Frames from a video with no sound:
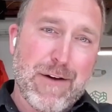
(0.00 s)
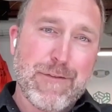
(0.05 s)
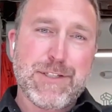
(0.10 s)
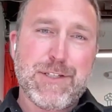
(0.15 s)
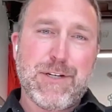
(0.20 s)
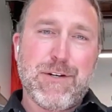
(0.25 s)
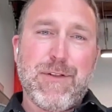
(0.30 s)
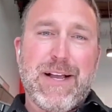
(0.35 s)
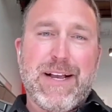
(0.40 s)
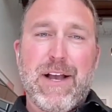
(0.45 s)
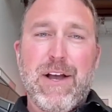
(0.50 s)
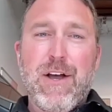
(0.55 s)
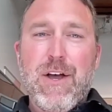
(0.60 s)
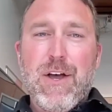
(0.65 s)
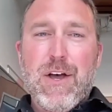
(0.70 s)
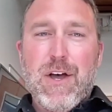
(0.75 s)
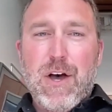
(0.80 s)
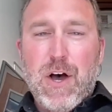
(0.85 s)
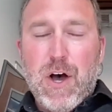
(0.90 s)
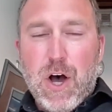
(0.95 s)
officer, like
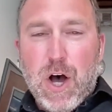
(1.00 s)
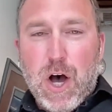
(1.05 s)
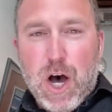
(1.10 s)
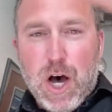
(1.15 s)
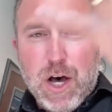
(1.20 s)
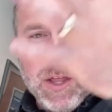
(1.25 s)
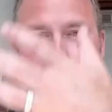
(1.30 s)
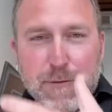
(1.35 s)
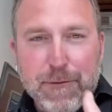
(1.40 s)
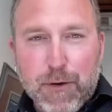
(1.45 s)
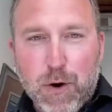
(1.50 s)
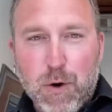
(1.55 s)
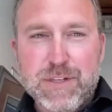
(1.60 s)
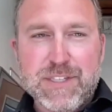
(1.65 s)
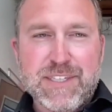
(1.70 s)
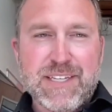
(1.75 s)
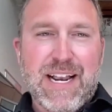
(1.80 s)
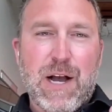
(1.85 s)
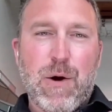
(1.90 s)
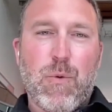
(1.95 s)
all the
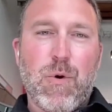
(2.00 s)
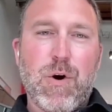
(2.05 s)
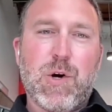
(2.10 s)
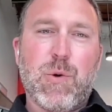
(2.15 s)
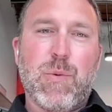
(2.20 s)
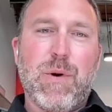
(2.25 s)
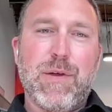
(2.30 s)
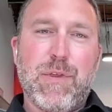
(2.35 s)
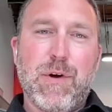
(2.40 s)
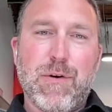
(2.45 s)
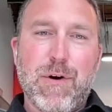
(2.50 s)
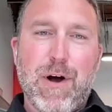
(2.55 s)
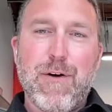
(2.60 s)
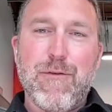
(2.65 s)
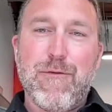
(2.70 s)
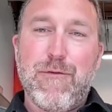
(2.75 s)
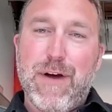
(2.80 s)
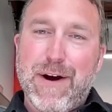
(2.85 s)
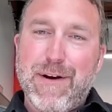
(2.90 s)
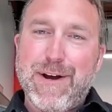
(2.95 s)
folks that I work with are
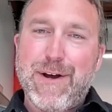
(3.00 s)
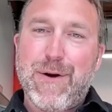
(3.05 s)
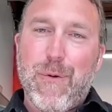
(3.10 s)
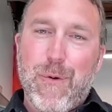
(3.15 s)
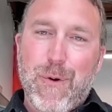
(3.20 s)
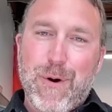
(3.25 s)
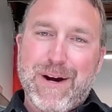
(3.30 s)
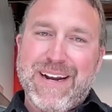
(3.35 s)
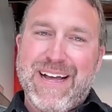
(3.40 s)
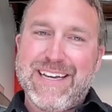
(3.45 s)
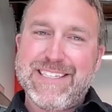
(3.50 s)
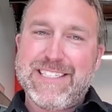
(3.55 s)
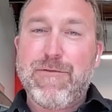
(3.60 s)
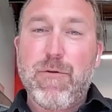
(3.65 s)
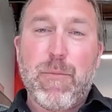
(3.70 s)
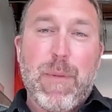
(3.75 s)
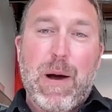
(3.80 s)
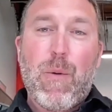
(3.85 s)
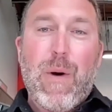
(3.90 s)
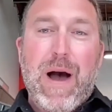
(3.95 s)
all very organized.
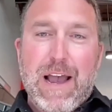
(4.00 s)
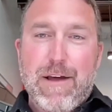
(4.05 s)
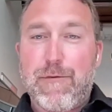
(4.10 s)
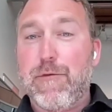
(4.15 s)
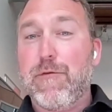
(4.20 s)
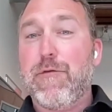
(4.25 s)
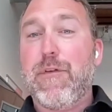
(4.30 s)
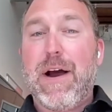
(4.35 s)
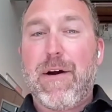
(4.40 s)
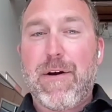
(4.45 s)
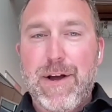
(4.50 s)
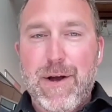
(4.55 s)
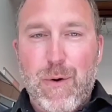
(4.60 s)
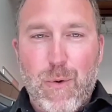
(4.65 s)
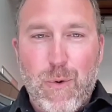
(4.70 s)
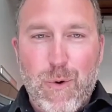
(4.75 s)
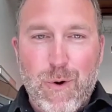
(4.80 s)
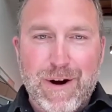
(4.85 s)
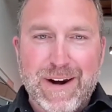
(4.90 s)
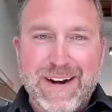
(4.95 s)
Even my wife, very
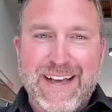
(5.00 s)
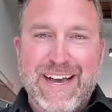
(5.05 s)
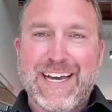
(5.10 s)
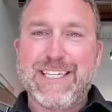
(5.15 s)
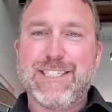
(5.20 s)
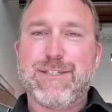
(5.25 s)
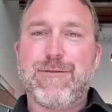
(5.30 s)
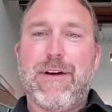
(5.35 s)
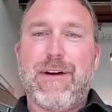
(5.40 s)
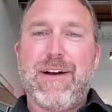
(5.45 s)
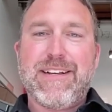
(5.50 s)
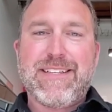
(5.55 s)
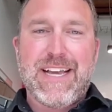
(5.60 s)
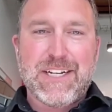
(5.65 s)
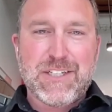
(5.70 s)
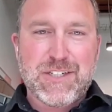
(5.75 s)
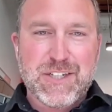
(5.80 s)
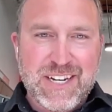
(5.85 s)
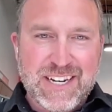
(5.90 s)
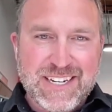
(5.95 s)
organized, very
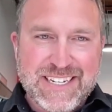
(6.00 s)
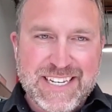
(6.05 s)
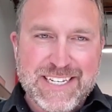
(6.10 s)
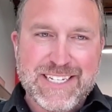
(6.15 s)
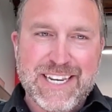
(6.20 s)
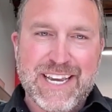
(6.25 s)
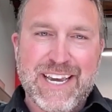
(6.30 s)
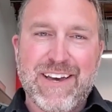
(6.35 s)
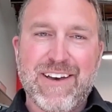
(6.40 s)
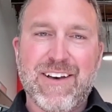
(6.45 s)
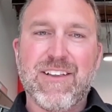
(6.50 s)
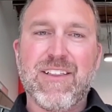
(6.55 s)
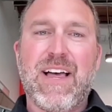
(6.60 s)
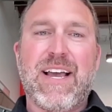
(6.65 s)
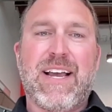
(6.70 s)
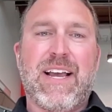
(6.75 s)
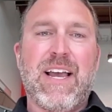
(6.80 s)
attention to detail.